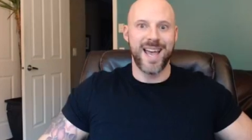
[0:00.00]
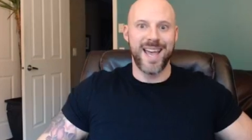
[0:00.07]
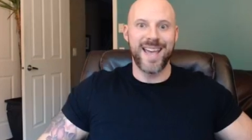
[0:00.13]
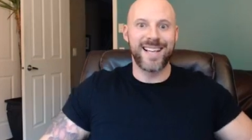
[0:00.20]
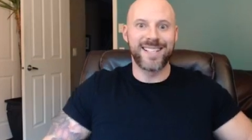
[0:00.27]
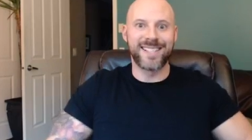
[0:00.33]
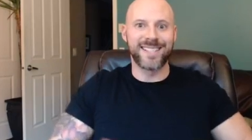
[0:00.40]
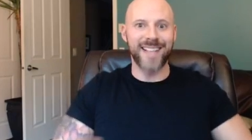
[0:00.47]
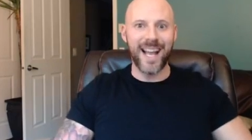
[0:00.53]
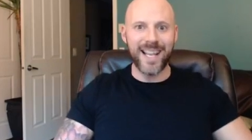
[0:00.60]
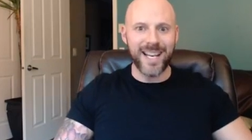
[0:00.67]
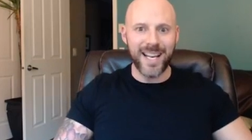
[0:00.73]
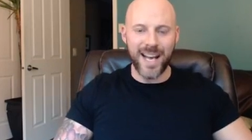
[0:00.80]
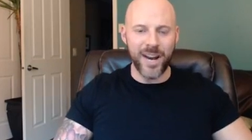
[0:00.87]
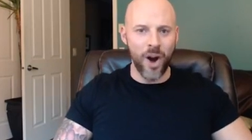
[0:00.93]

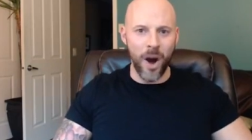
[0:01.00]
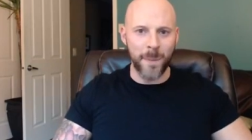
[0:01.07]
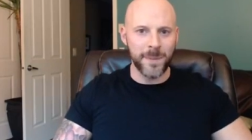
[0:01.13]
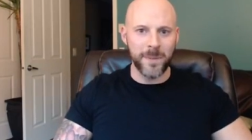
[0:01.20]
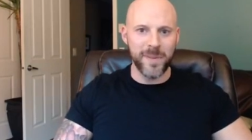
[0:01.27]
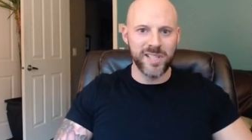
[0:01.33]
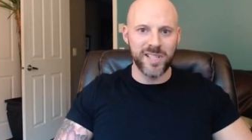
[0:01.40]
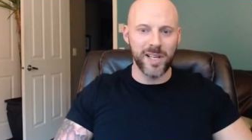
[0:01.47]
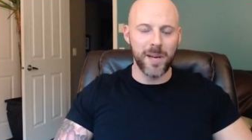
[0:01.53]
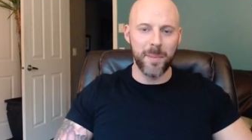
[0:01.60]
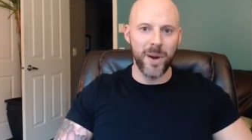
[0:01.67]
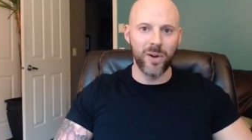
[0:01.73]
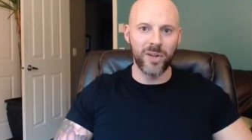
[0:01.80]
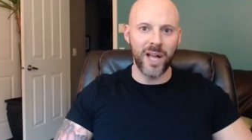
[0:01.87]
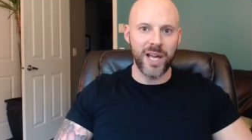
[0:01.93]
excited and optimistic
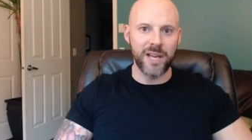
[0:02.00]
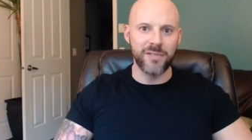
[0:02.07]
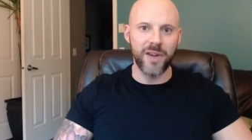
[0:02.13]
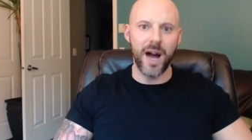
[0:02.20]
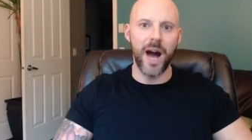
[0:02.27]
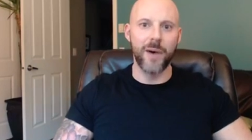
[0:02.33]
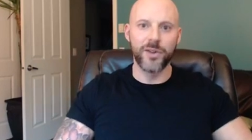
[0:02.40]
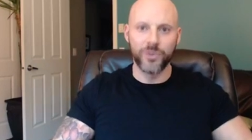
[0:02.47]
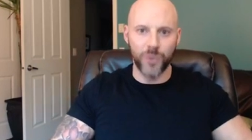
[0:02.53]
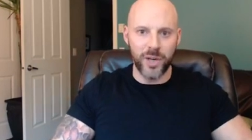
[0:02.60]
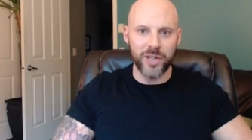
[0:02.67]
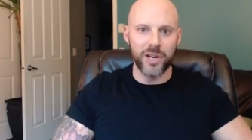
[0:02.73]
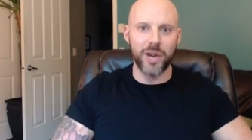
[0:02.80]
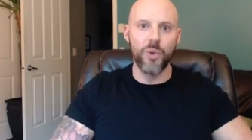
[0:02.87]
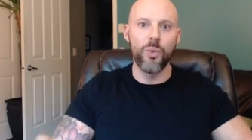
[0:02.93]
about life. I was
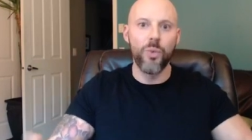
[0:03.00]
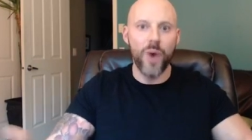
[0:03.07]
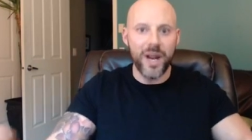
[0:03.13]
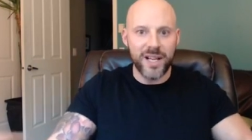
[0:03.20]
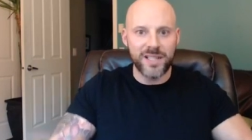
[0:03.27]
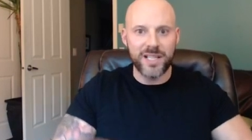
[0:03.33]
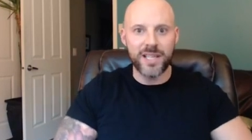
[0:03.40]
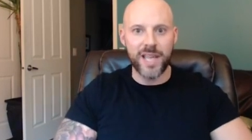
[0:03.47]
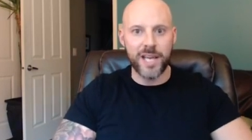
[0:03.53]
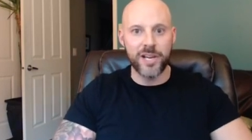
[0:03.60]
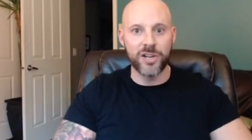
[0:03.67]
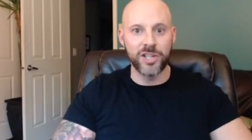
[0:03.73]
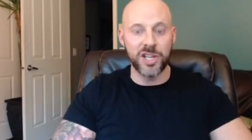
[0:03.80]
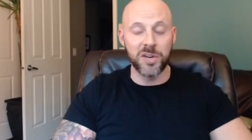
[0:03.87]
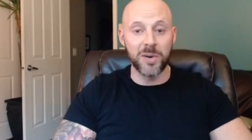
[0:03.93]
wondering, what is it that
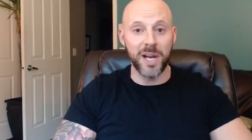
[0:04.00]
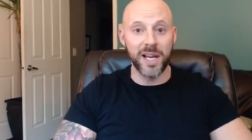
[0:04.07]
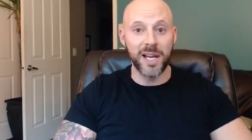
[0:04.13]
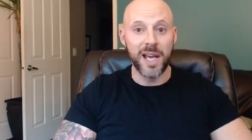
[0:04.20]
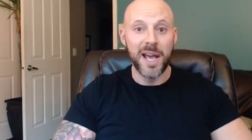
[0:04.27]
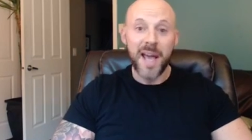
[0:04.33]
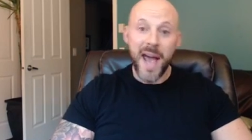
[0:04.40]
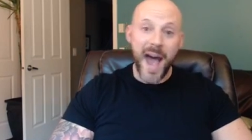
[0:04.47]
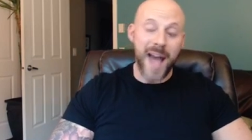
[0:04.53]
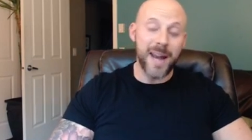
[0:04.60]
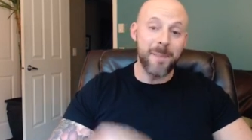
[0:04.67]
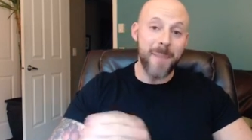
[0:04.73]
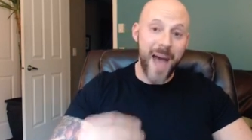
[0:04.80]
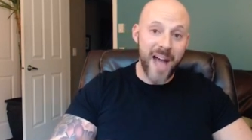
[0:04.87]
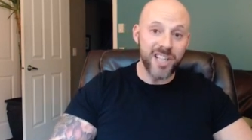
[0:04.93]
you're doing? And
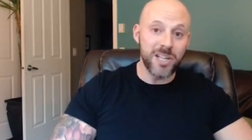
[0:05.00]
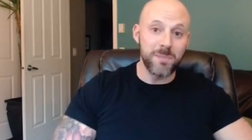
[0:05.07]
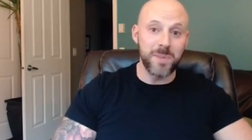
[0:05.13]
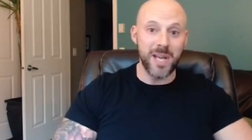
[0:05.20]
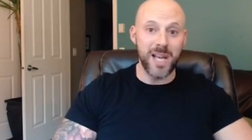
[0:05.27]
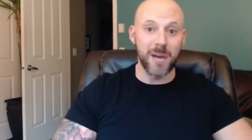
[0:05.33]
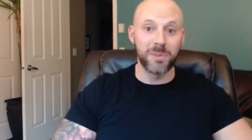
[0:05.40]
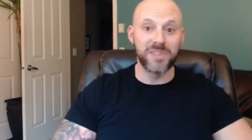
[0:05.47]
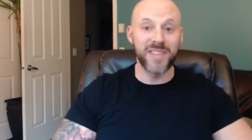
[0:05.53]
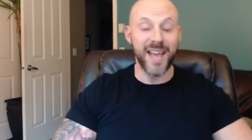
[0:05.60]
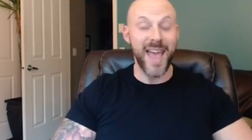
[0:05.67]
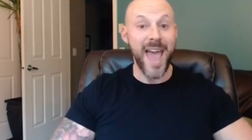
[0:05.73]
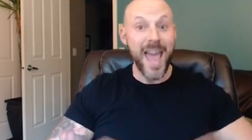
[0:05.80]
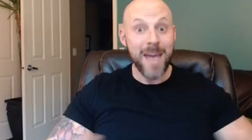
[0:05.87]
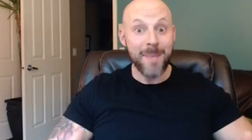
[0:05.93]
imagine being able to say,
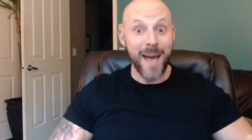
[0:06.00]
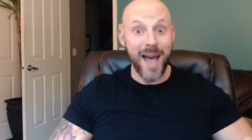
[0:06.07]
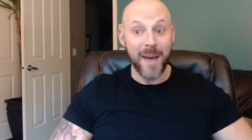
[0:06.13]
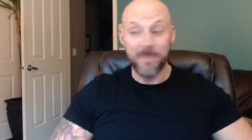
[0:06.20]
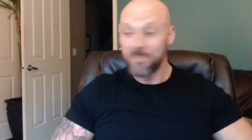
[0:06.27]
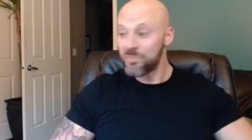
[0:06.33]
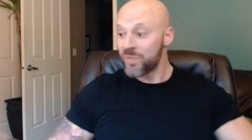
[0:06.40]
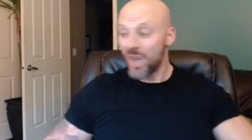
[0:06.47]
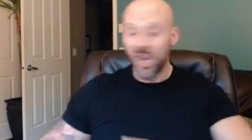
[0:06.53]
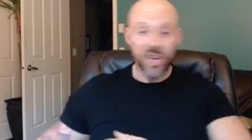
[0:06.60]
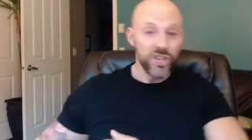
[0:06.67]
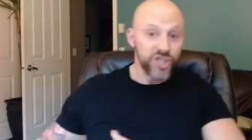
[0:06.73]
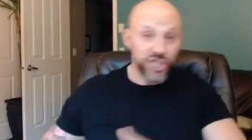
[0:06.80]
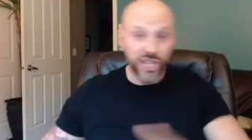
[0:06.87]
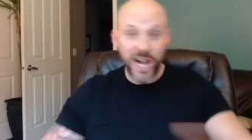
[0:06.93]
hey, man,
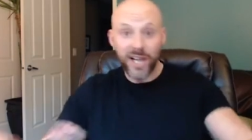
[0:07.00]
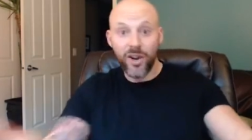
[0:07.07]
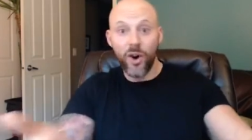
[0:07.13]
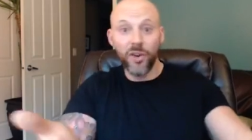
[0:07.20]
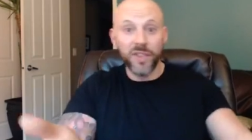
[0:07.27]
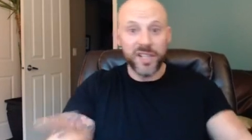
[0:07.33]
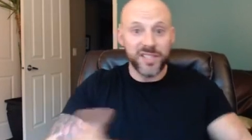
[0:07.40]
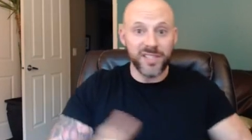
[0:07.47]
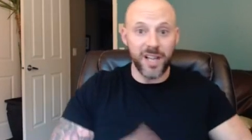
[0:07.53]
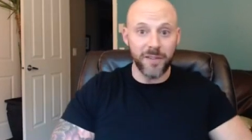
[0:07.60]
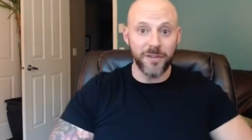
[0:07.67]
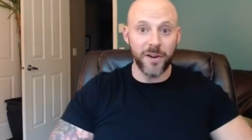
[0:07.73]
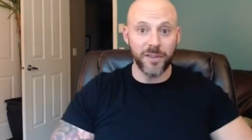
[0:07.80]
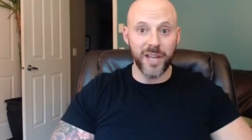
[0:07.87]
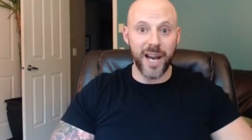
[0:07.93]
check all this stuff
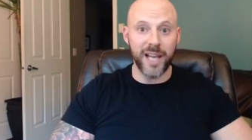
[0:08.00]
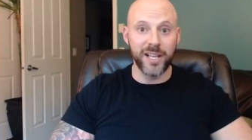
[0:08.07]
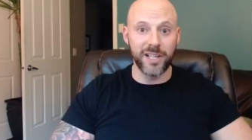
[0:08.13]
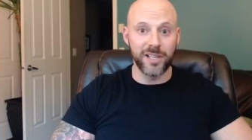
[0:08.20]
out that I